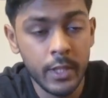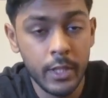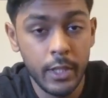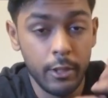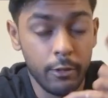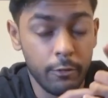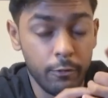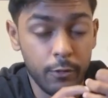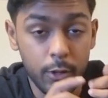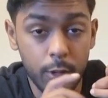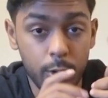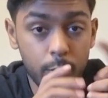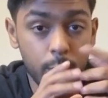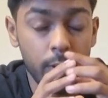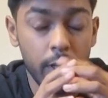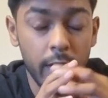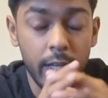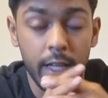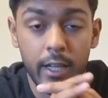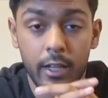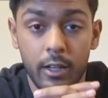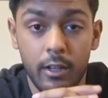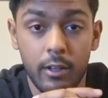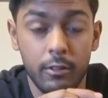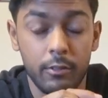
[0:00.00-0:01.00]
If you
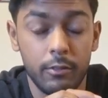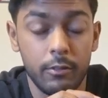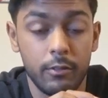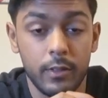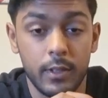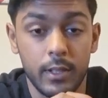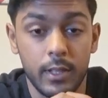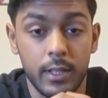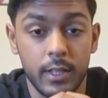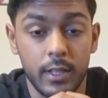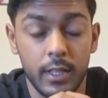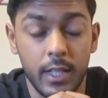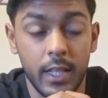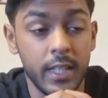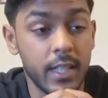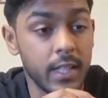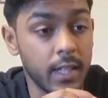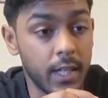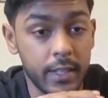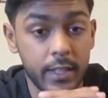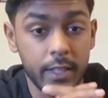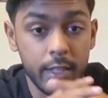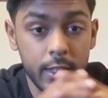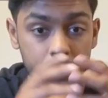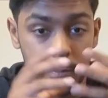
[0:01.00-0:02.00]
have any
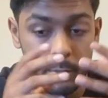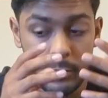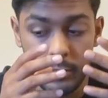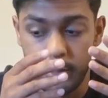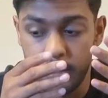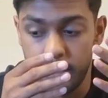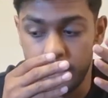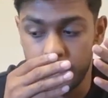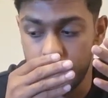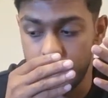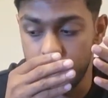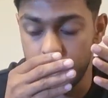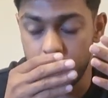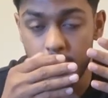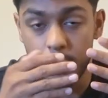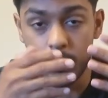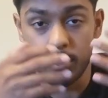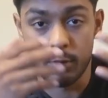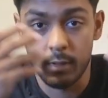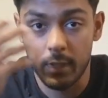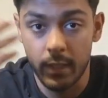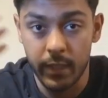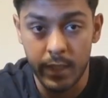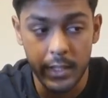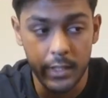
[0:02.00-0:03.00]
other experiences that
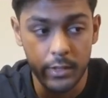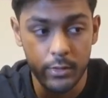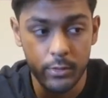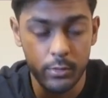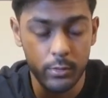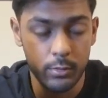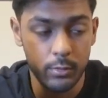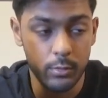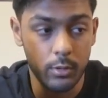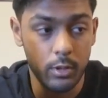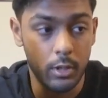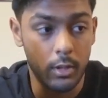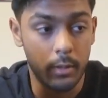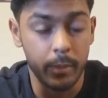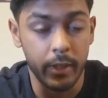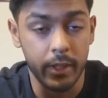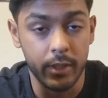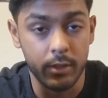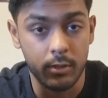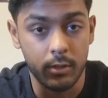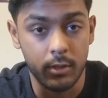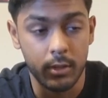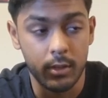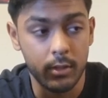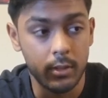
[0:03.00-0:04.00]
you'd like to
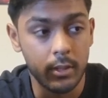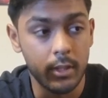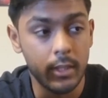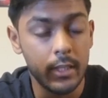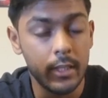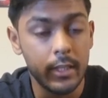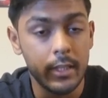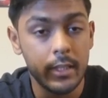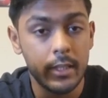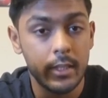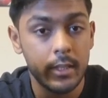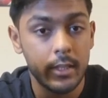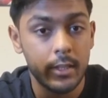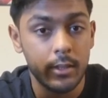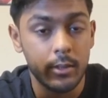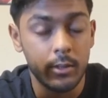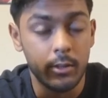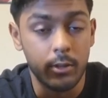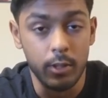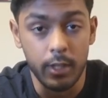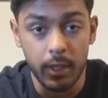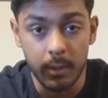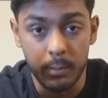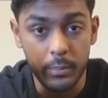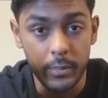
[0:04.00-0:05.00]
comment on
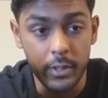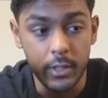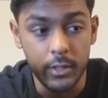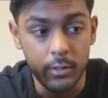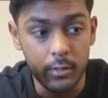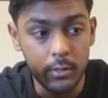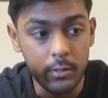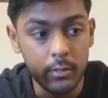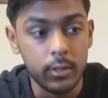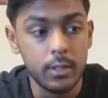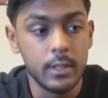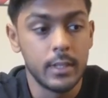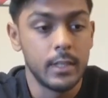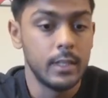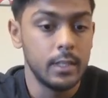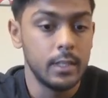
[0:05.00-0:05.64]
or let me know,